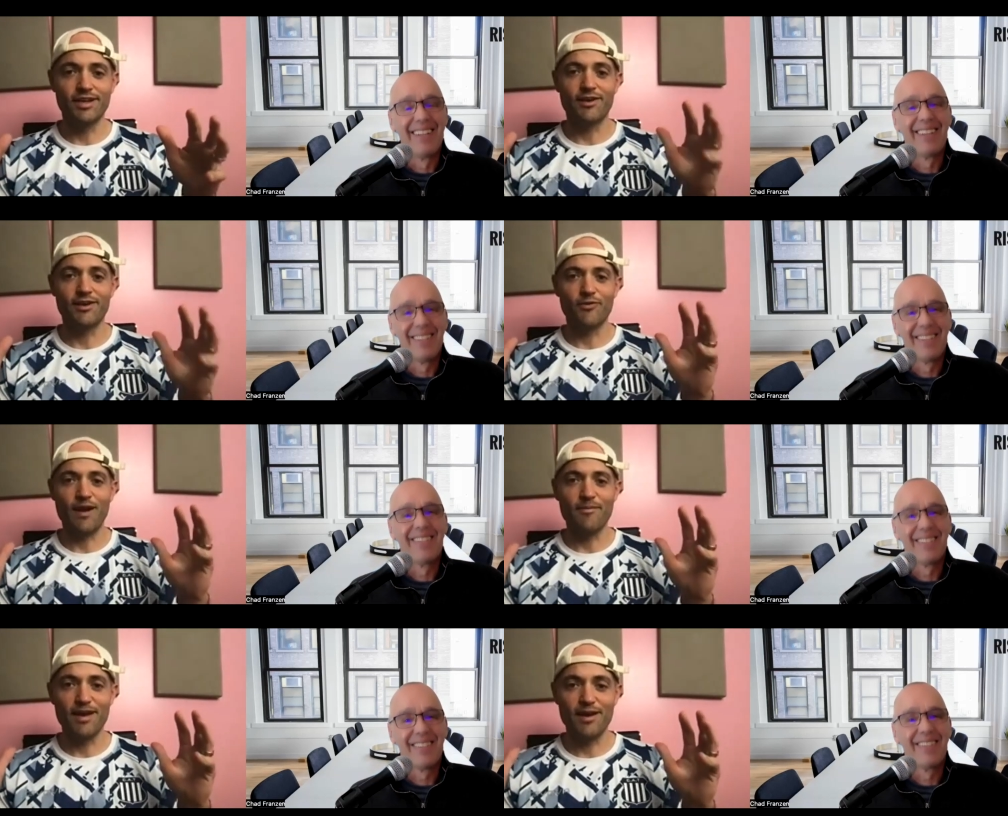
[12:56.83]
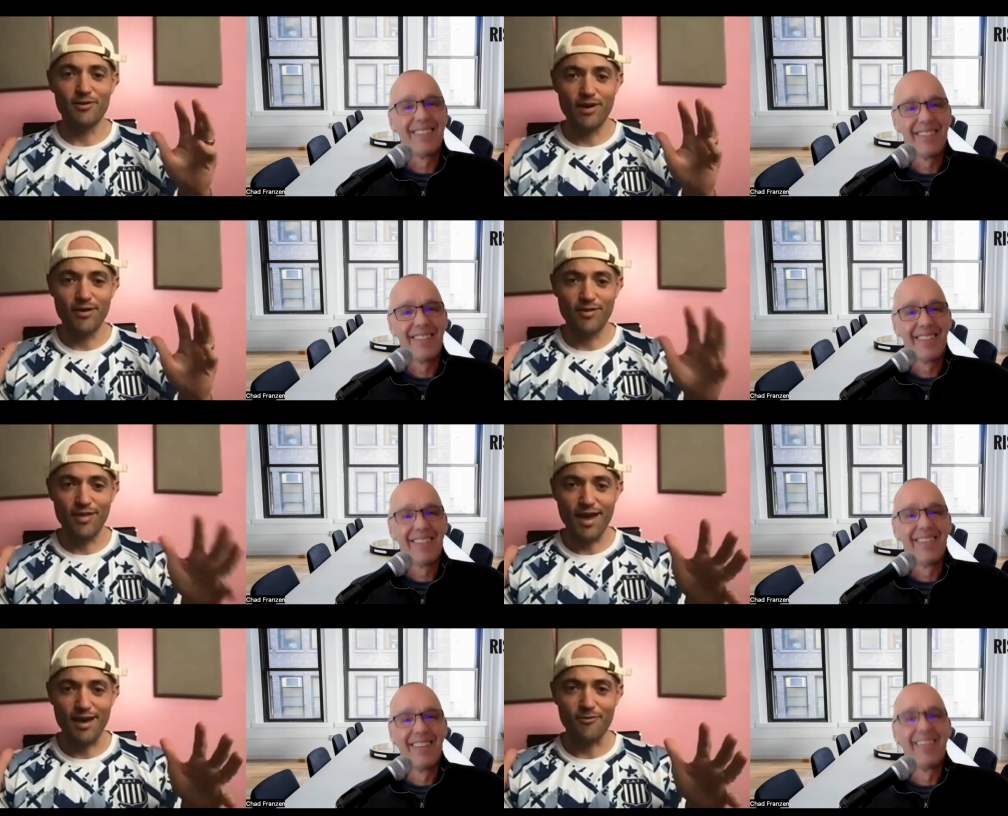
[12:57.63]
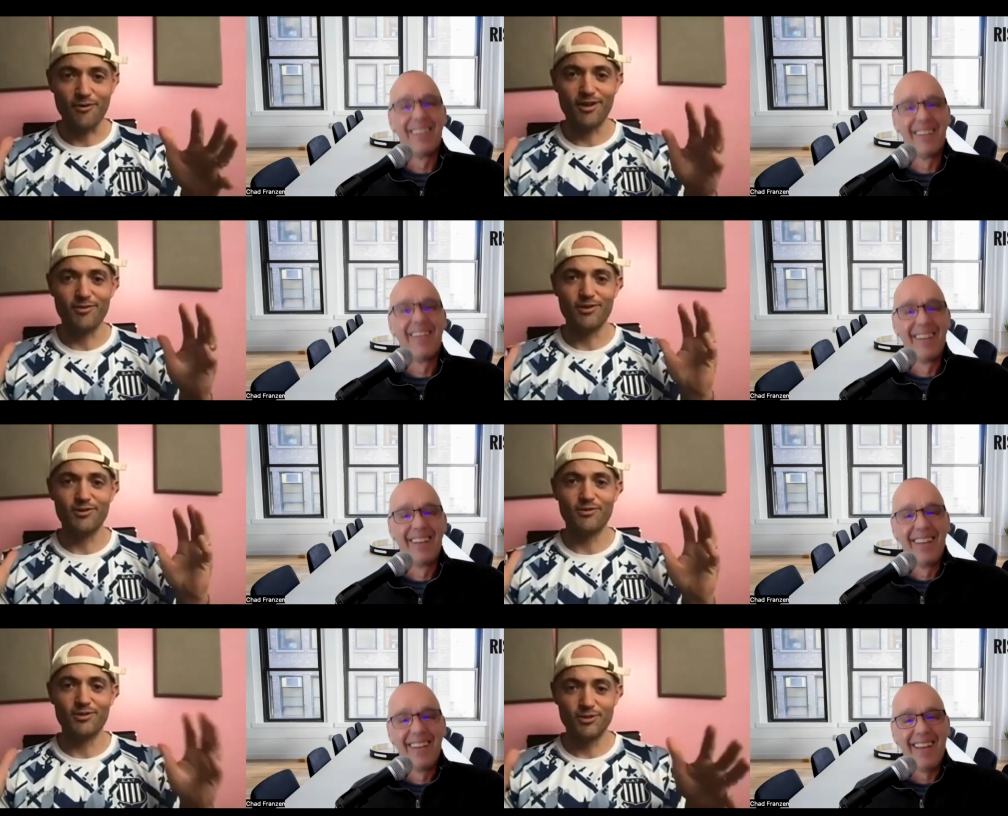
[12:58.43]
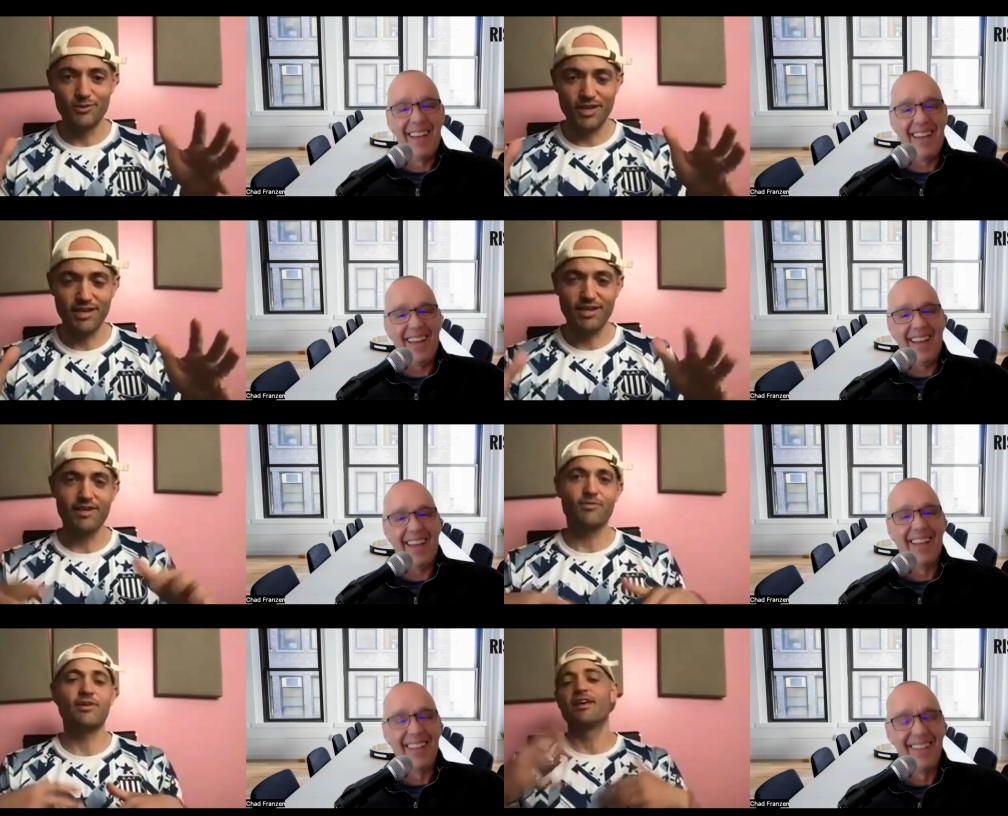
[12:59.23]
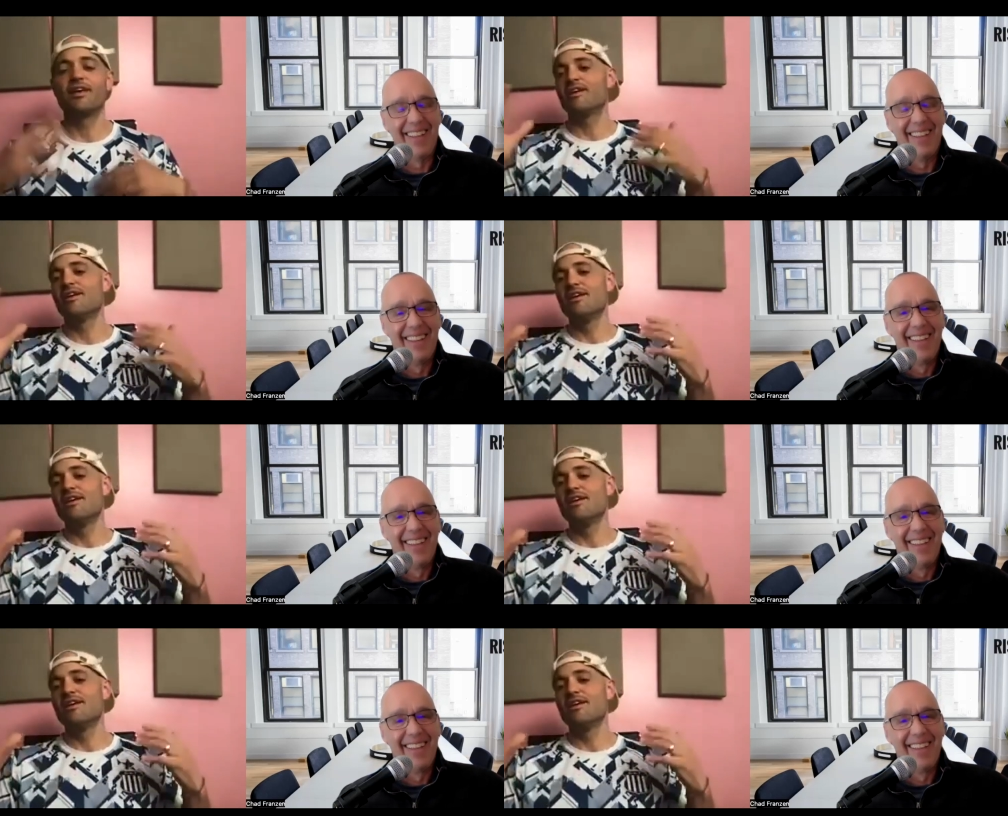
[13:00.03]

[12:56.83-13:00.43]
Speaker 1: I can wrap my head around that. What can we do with zucchini? And we like